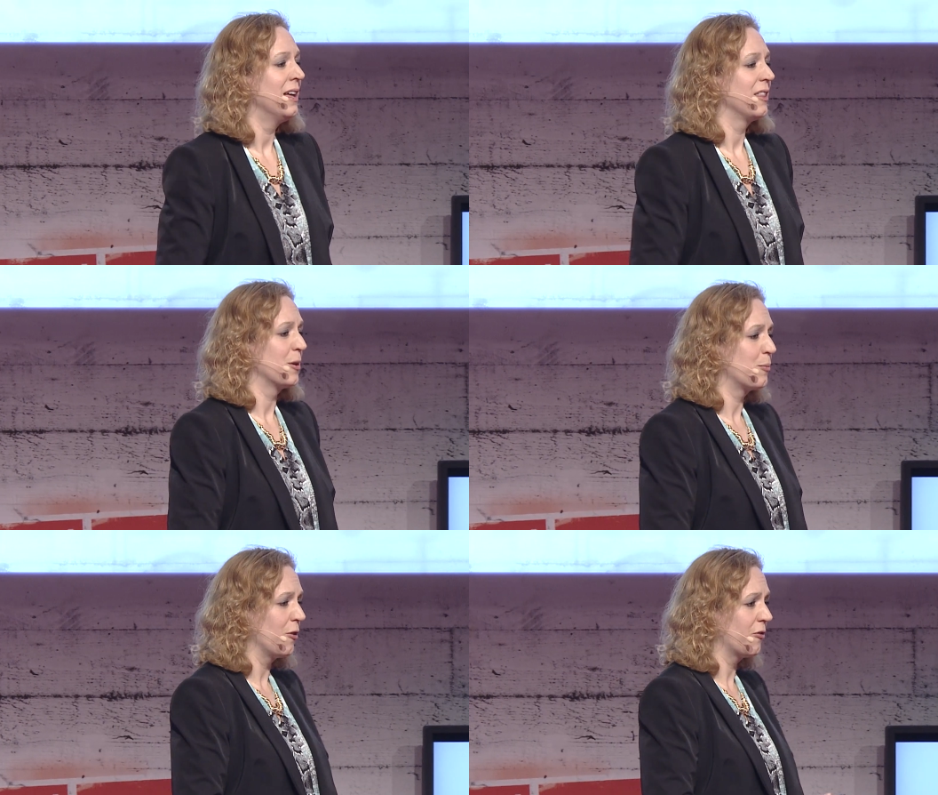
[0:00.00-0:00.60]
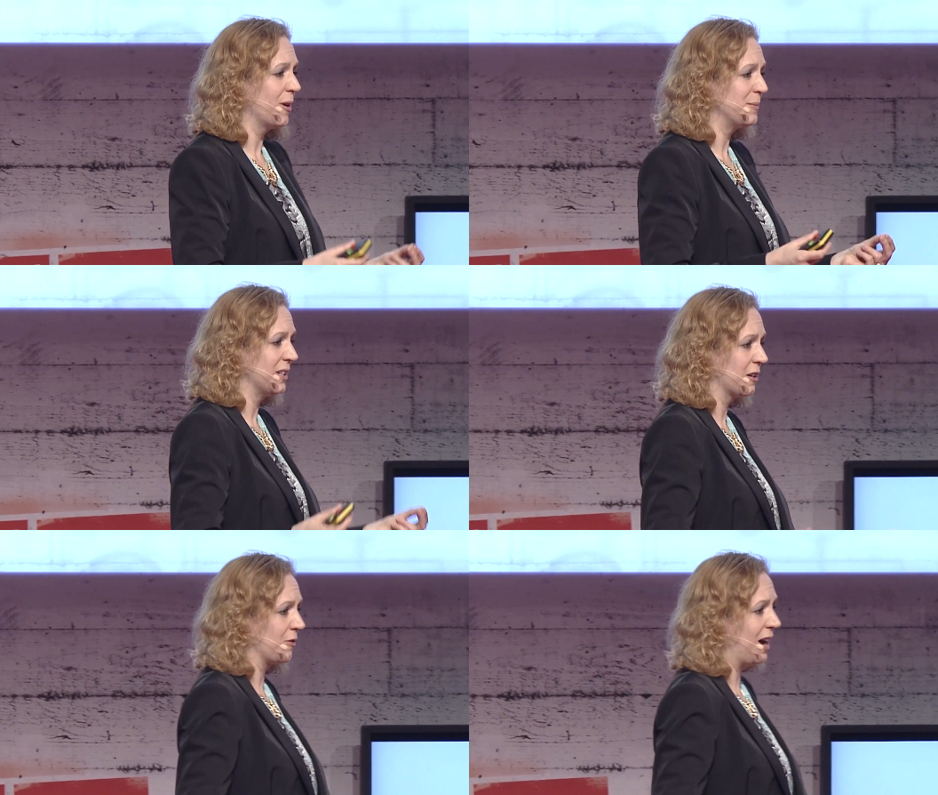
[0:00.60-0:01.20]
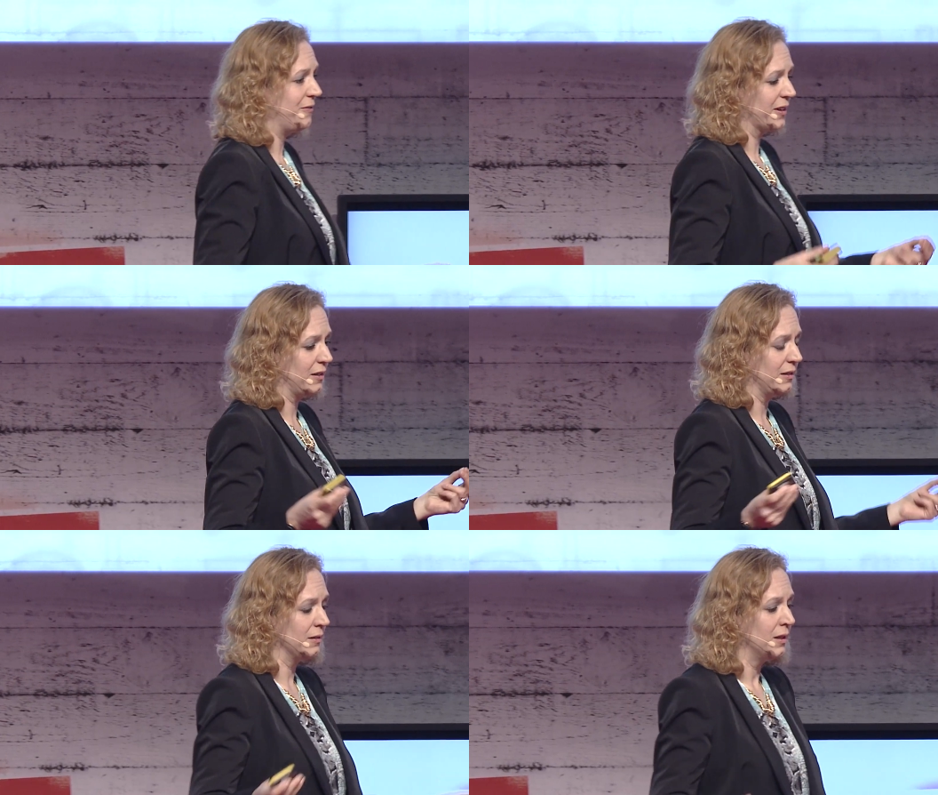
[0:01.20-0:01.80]
They're programmed in a
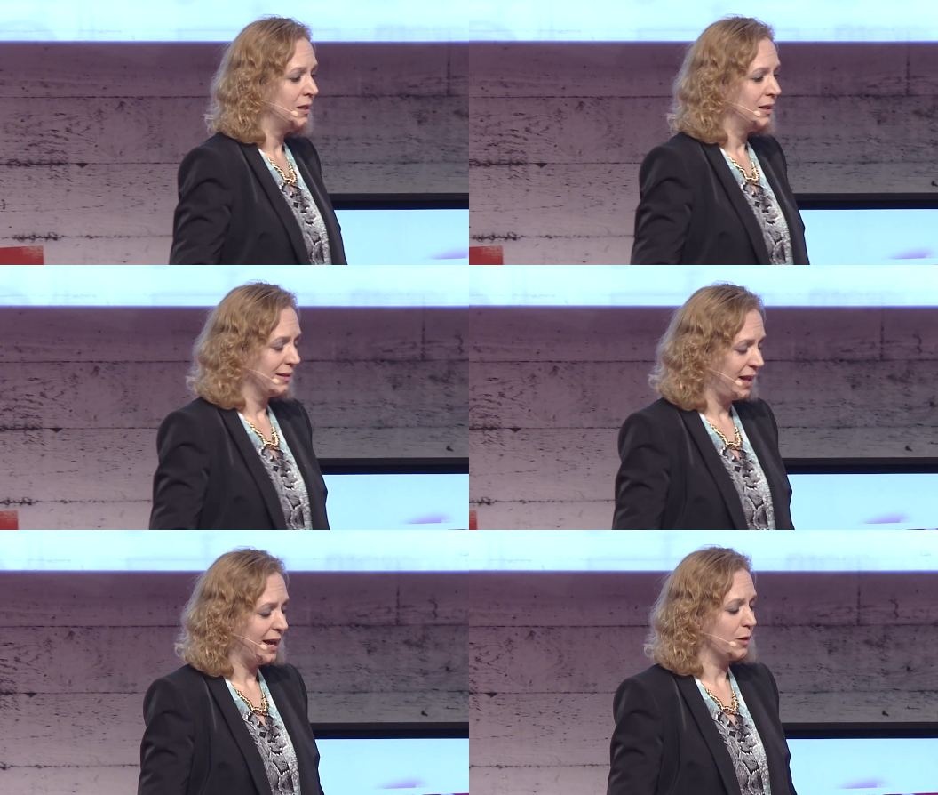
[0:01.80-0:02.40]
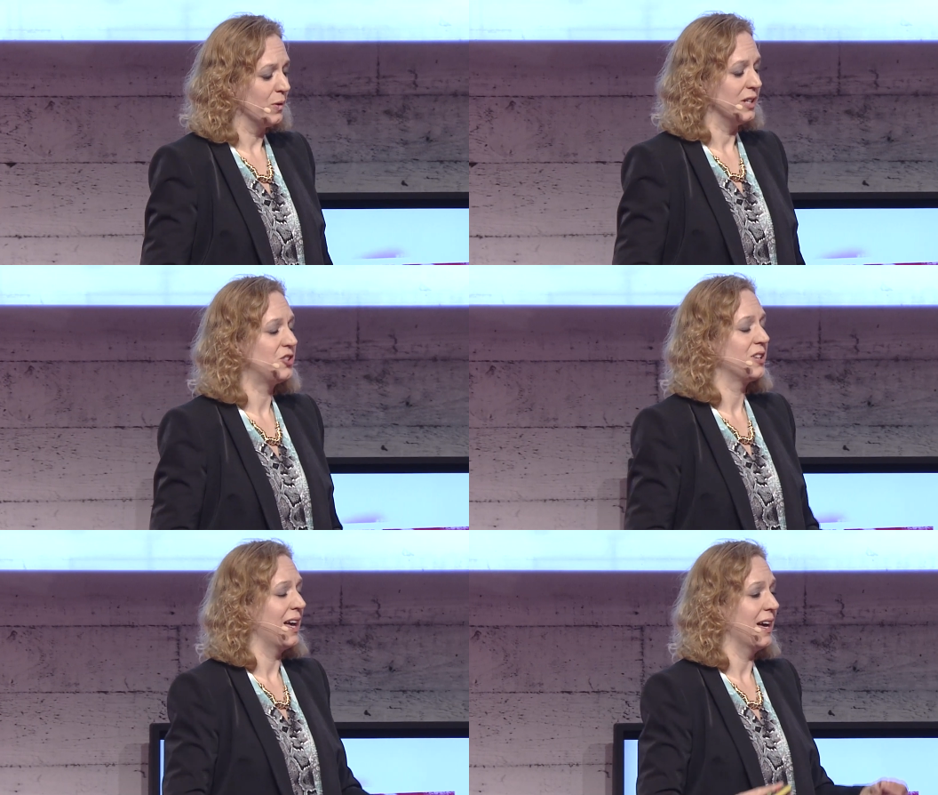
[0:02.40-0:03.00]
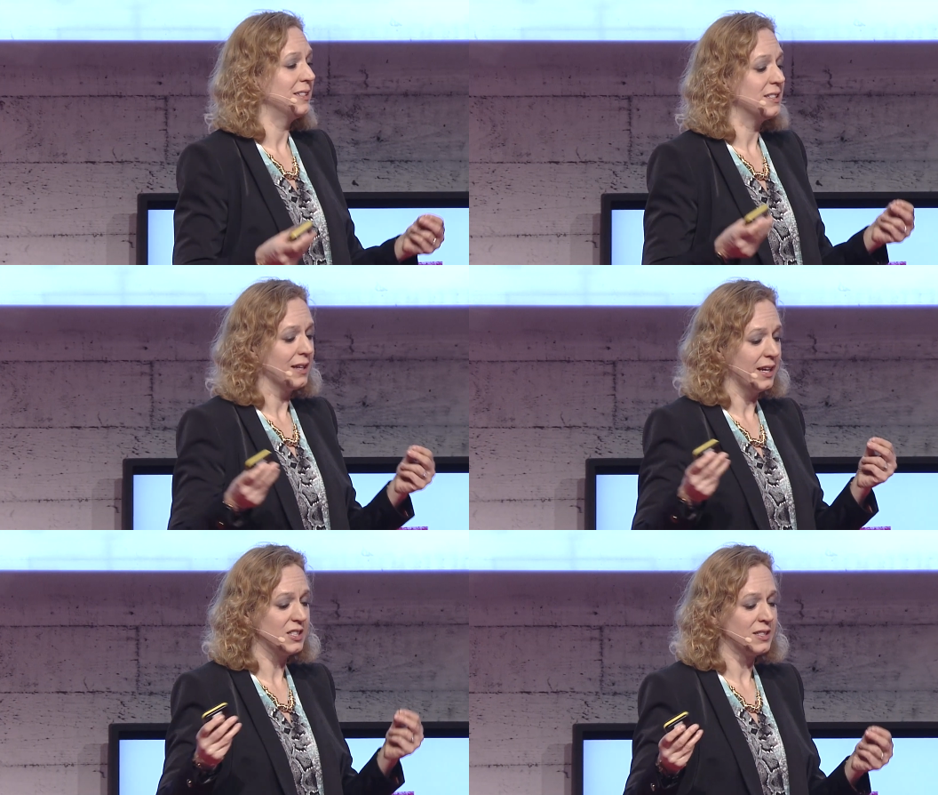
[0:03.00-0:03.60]
graphical language, and
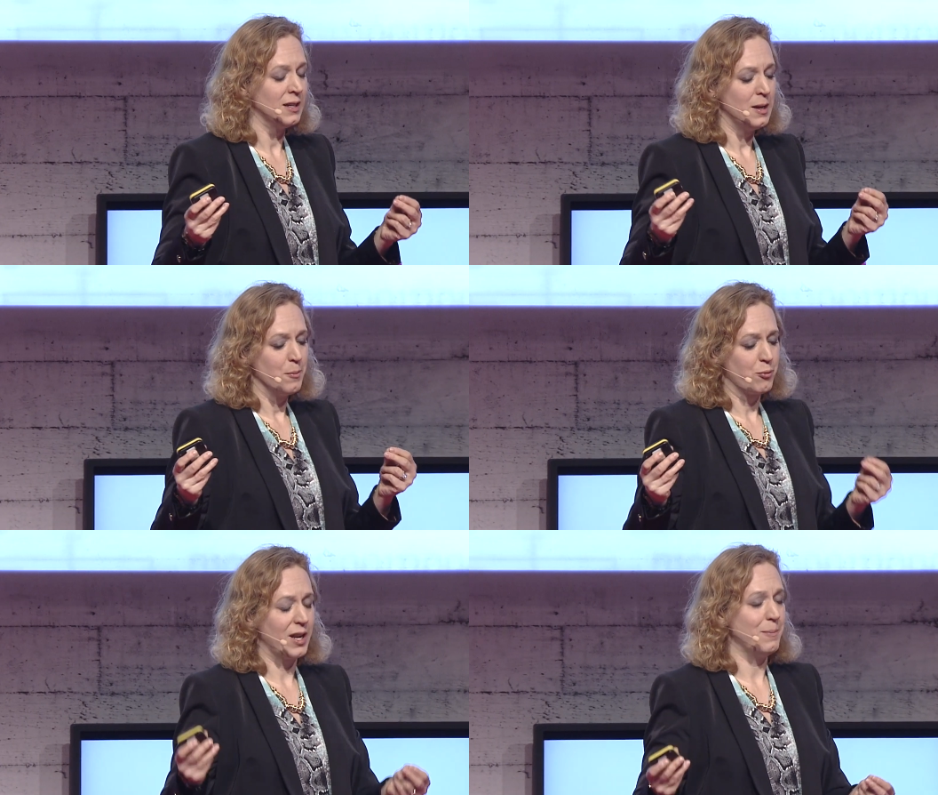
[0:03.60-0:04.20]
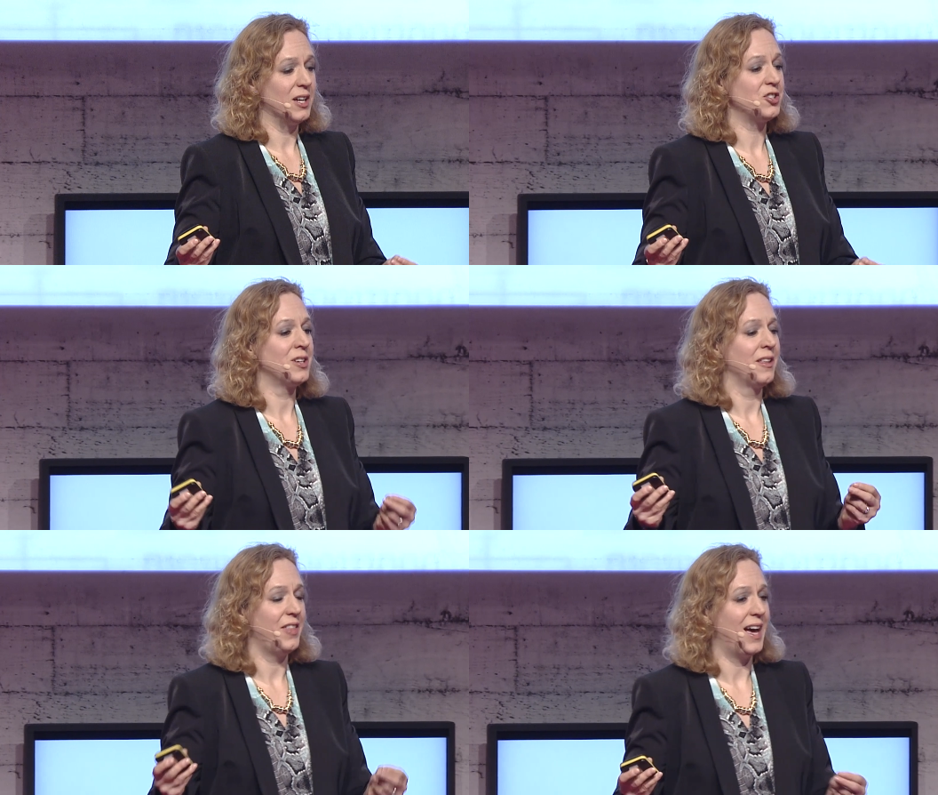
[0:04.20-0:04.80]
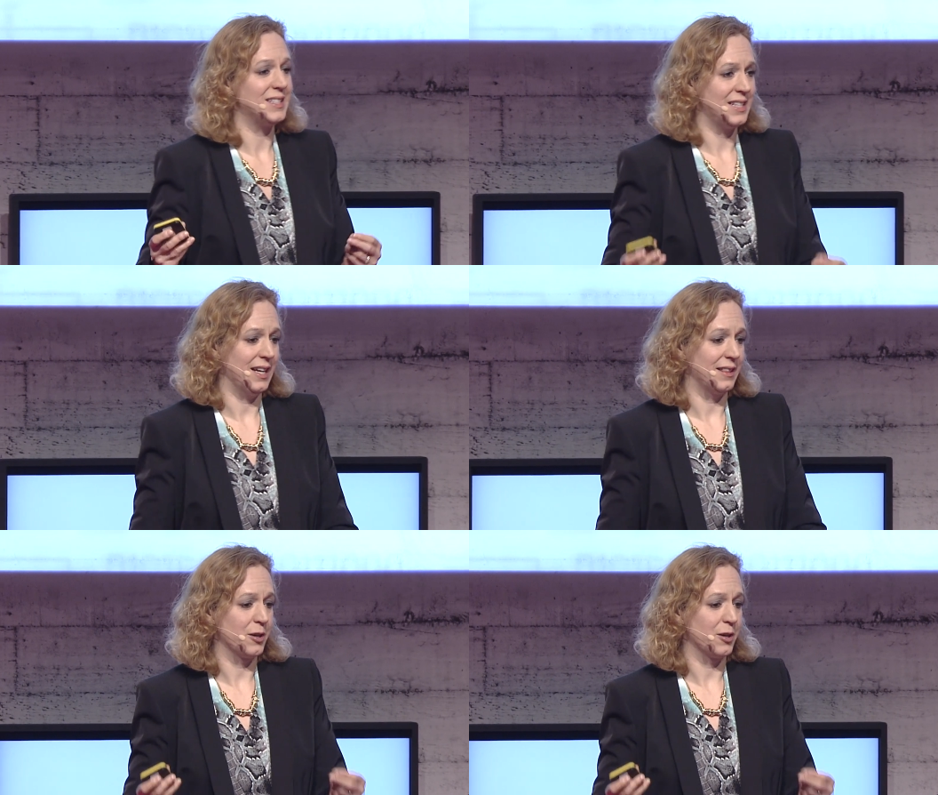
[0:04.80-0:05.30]
it's pretty much that's it.